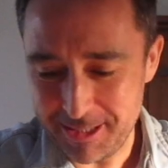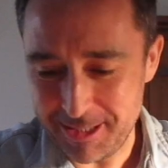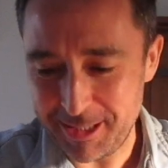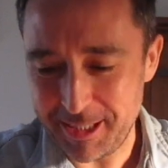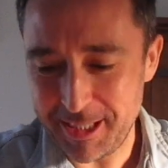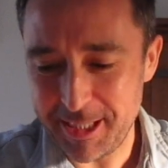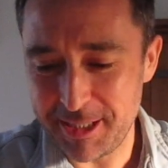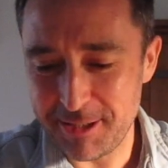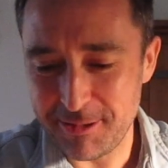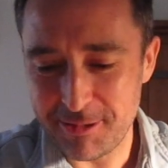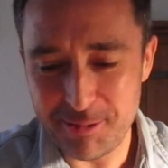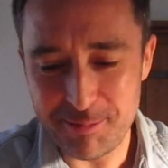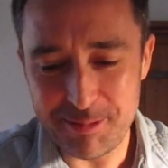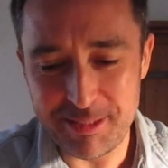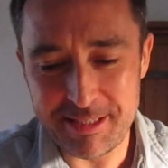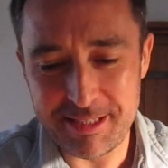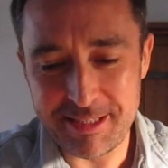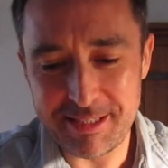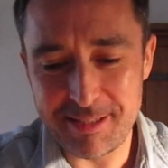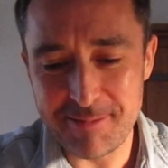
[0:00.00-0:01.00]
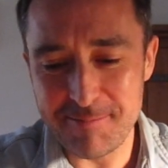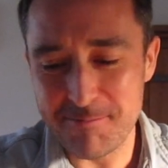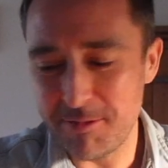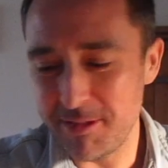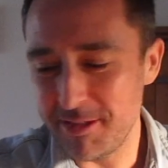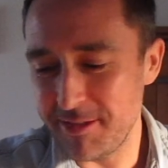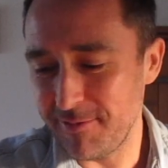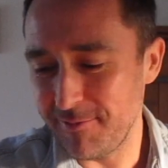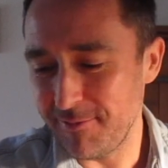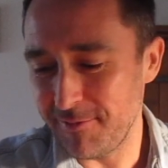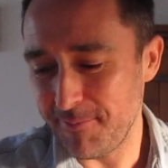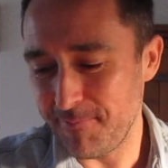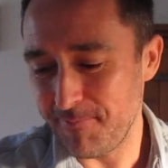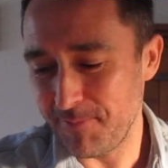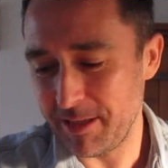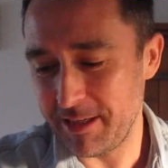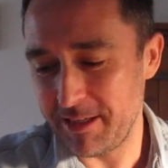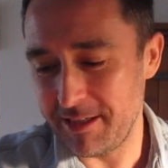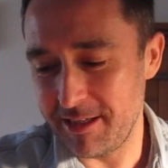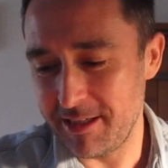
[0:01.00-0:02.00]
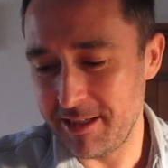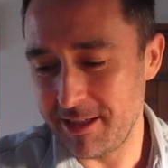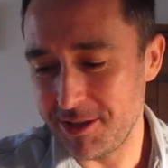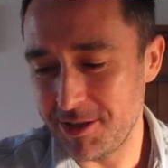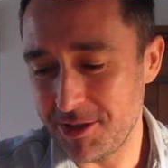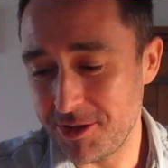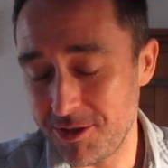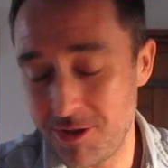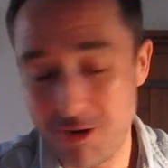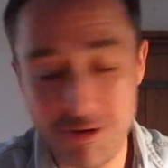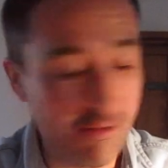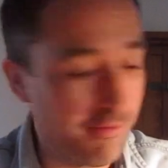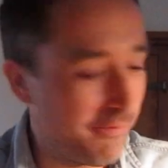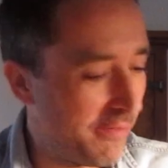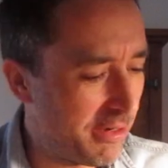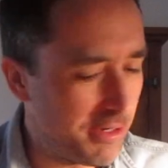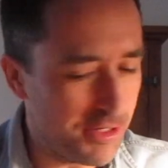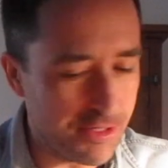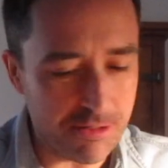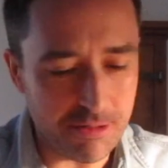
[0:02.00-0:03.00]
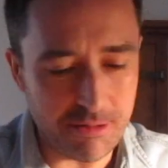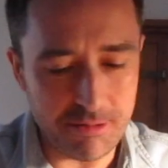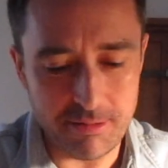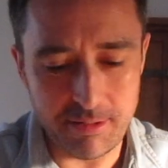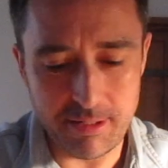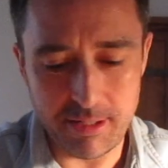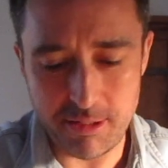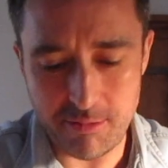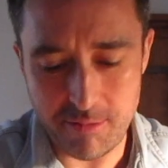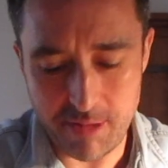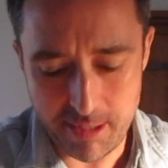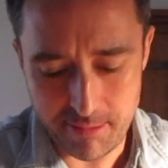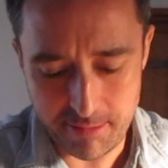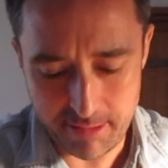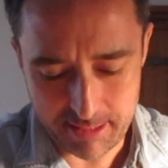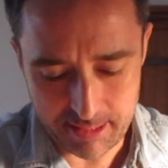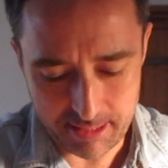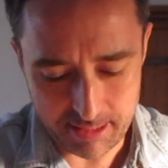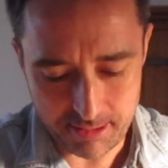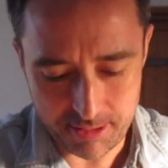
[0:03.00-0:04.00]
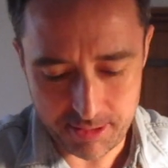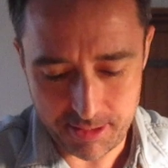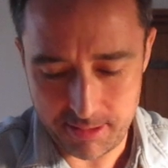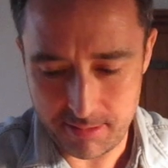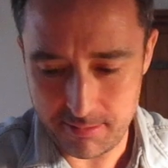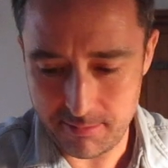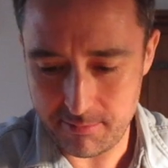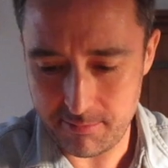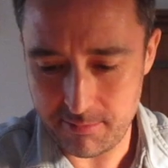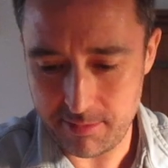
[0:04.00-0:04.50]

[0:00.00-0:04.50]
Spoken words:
Okay, you could be dealing with very strong Aquarius energy.